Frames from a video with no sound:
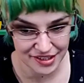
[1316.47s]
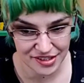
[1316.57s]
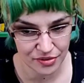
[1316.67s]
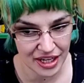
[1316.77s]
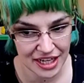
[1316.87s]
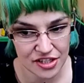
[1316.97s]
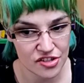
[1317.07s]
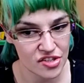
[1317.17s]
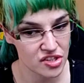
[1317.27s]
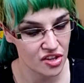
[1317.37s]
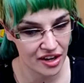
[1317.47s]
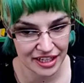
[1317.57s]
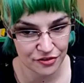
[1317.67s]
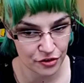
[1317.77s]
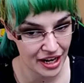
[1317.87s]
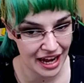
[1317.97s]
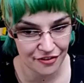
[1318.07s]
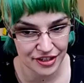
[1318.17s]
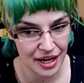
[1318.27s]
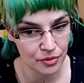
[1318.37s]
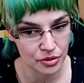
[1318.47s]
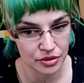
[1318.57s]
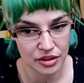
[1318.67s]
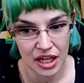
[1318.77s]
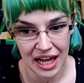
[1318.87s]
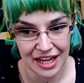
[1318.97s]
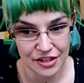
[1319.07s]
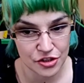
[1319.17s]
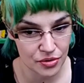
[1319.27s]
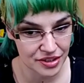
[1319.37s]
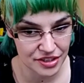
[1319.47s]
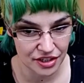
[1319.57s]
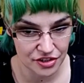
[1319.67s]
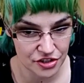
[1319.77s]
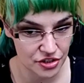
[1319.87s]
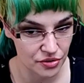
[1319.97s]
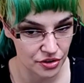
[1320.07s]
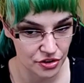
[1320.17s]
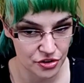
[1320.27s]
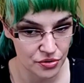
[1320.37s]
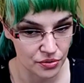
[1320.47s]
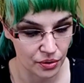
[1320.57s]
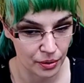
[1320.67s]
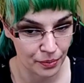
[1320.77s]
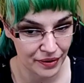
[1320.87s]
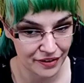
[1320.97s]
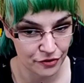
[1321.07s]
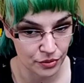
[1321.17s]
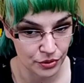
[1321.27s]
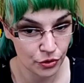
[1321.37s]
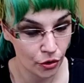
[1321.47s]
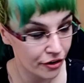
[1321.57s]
It's okay to just log in for half an hour and do a dungeon or two or whatever. Your